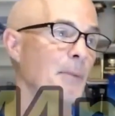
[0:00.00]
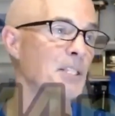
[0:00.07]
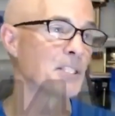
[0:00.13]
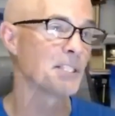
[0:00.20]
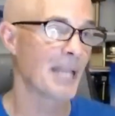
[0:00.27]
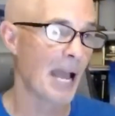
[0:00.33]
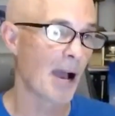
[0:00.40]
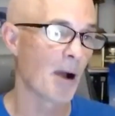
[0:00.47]

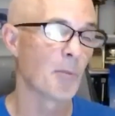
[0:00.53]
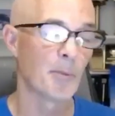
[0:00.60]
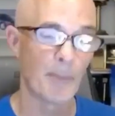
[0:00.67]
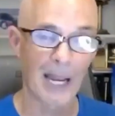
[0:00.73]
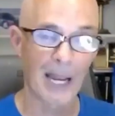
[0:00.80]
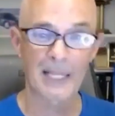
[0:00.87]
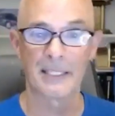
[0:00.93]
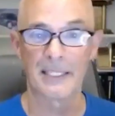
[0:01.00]
much now, but
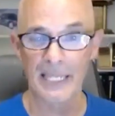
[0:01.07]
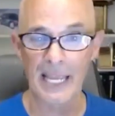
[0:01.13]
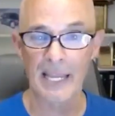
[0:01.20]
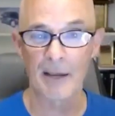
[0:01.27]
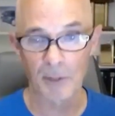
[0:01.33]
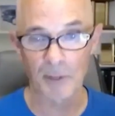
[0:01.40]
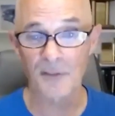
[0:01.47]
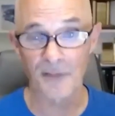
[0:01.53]
back in the day,
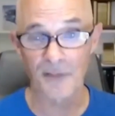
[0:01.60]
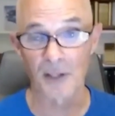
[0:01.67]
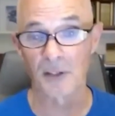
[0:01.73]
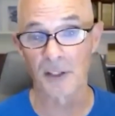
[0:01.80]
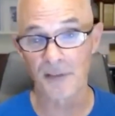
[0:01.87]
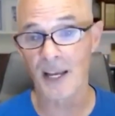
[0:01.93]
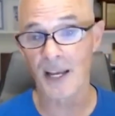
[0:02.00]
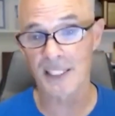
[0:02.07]
it was
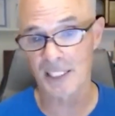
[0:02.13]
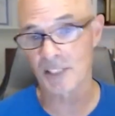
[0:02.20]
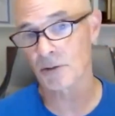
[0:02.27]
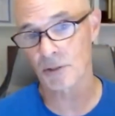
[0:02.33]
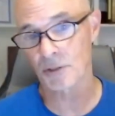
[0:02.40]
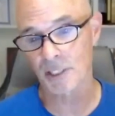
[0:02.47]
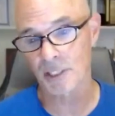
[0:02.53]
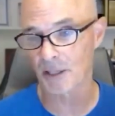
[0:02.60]
fairly fast. This
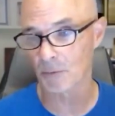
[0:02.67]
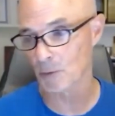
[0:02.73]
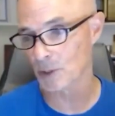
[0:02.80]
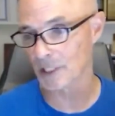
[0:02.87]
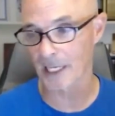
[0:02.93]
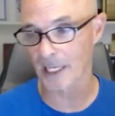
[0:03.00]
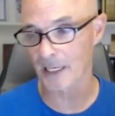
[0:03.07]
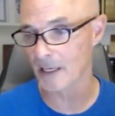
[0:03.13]
was thing
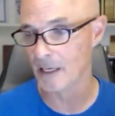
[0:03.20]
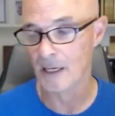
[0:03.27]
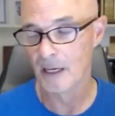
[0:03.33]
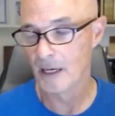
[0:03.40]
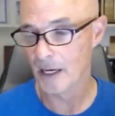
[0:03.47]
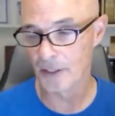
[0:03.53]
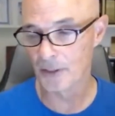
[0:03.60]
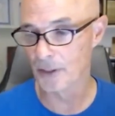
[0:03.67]
was like a
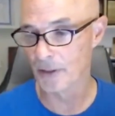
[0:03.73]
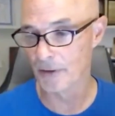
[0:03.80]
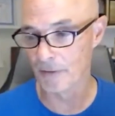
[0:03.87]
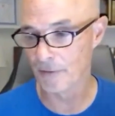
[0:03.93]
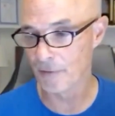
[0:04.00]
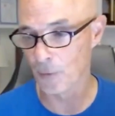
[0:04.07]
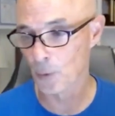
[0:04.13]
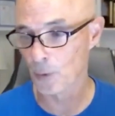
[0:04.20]

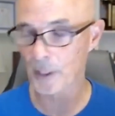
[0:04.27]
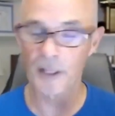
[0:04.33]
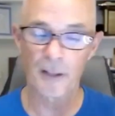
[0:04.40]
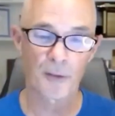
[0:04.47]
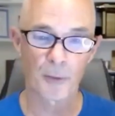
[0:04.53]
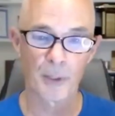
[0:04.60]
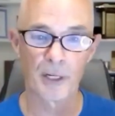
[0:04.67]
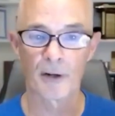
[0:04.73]

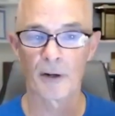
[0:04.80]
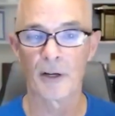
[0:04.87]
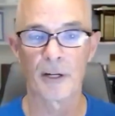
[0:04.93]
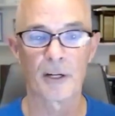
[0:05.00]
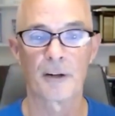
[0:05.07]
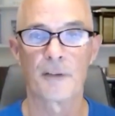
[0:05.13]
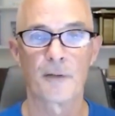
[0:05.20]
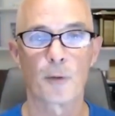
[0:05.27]
143 or
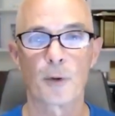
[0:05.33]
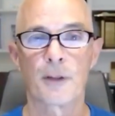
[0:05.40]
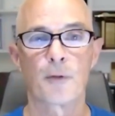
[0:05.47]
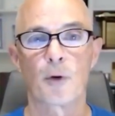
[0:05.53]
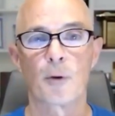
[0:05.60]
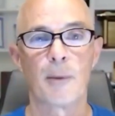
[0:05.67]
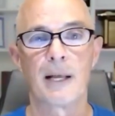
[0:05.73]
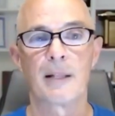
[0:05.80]

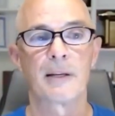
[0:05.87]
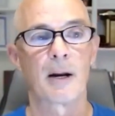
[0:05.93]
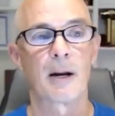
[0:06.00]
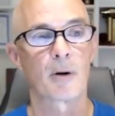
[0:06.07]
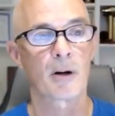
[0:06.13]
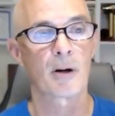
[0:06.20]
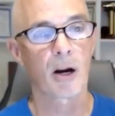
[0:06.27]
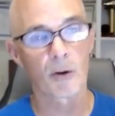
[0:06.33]
144 mile an
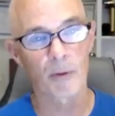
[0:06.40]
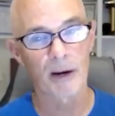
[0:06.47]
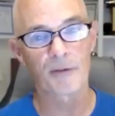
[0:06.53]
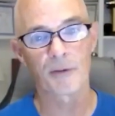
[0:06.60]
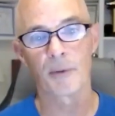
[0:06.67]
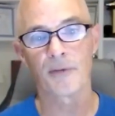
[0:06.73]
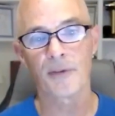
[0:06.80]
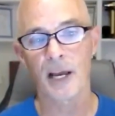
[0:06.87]
hour car right
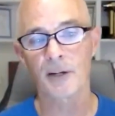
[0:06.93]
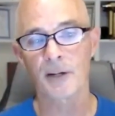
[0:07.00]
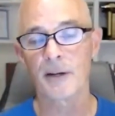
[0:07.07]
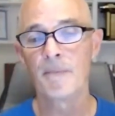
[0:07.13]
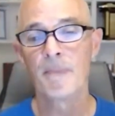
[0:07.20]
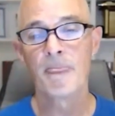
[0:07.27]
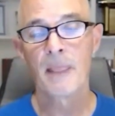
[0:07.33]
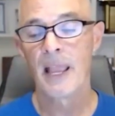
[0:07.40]
from the
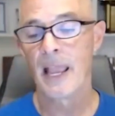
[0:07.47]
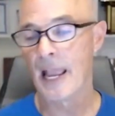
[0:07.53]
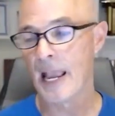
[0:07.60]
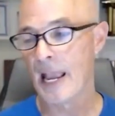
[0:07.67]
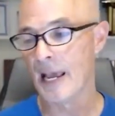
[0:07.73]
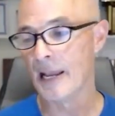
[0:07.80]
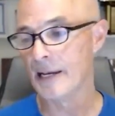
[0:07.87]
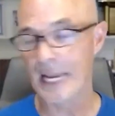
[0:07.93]
factory,
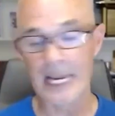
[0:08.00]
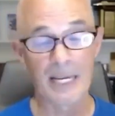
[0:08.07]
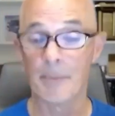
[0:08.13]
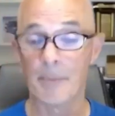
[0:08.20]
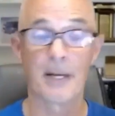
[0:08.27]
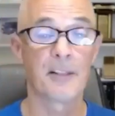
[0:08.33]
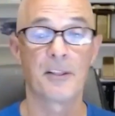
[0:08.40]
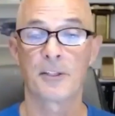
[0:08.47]
and
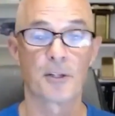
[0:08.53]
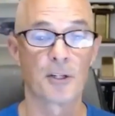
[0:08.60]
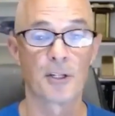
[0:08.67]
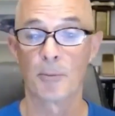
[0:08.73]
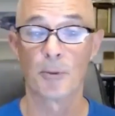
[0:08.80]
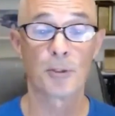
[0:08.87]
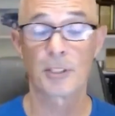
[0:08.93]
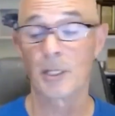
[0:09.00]
anybody that turned
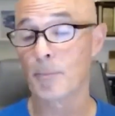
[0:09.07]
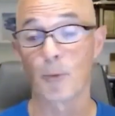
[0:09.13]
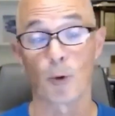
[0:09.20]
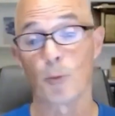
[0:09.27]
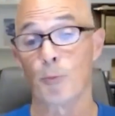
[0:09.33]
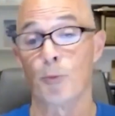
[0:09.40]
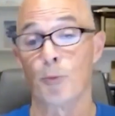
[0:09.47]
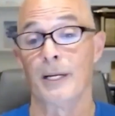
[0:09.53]
the boost up
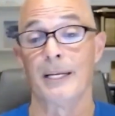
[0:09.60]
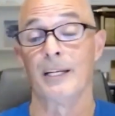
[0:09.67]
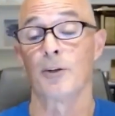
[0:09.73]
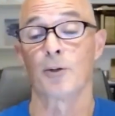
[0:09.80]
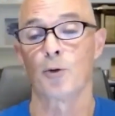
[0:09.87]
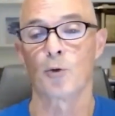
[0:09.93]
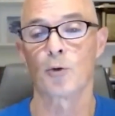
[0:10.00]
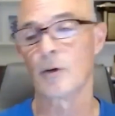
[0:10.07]
or put an
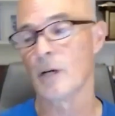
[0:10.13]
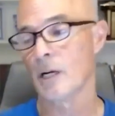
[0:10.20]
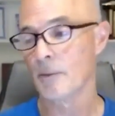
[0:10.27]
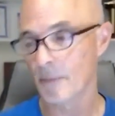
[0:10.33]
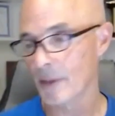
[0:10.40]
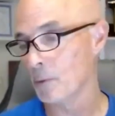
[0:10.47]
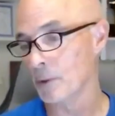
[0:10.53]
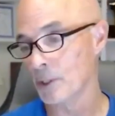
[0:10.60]
intercooler on
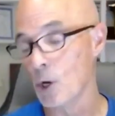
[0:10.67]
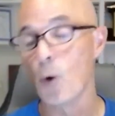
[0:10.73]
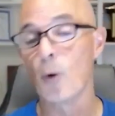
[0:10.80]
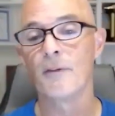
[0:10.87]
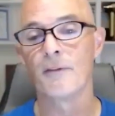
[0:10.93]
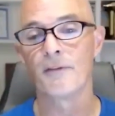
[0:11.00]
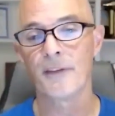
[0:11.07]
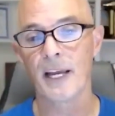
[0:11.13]
them, they would go
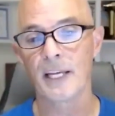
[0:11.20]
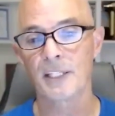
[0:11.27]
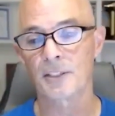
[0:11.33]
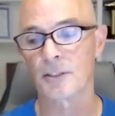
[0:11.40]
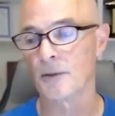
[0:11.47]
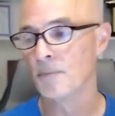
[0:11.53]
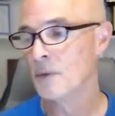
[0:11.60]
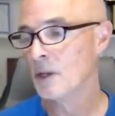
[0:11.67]
even
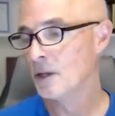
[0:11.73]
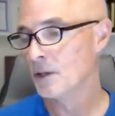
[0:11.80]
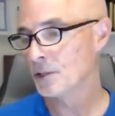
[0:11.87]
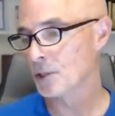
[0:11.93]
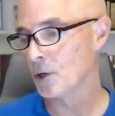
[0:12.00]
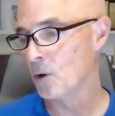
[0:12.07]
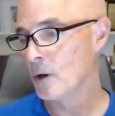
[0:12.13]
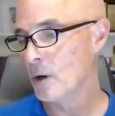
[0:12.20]
faster.
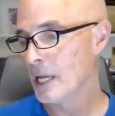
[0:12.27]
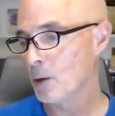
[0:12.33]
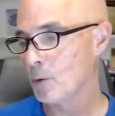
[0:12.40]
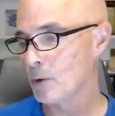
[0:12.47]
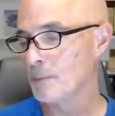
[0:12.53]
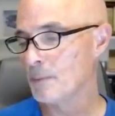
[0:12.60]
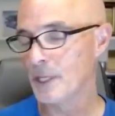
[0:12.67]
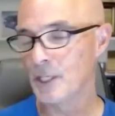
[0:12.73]
So it
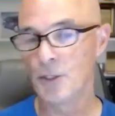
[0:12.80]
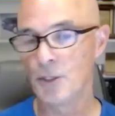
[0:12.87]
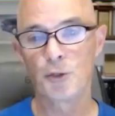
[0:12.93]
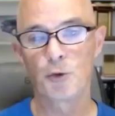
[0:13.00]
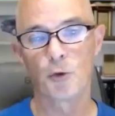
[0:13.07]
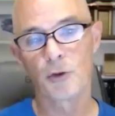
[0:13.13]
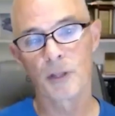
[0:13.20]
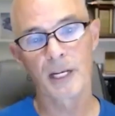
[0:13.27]
wouldn't be
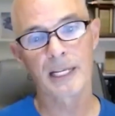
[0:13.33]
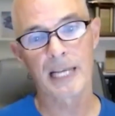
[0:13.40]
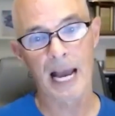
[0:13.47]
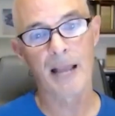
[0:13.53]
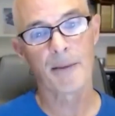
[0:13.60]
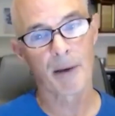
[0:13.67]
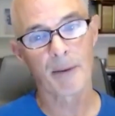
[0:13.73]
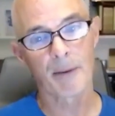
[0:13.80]
unusual that a
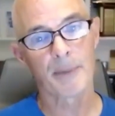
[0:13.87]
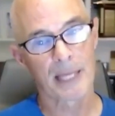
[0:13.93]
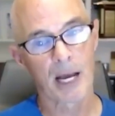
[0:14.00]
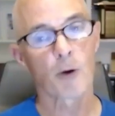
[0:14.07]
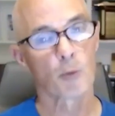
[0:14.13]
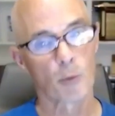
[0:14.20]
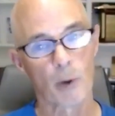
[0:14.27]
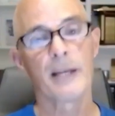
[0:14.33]
guy might be
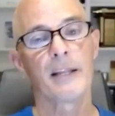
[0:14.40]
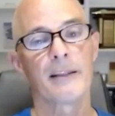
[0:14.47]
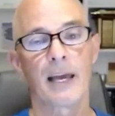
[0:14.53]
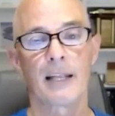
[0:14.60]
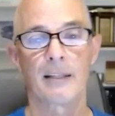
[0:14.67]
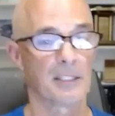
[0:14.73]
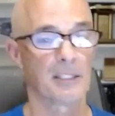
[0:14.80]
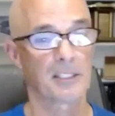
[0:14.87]
out running
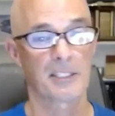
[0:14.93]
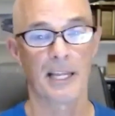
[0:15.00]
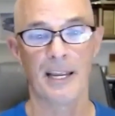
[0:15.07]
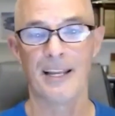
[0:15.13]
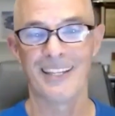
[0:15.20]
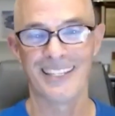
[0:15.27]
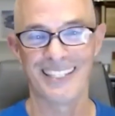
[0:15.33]
that, let's say,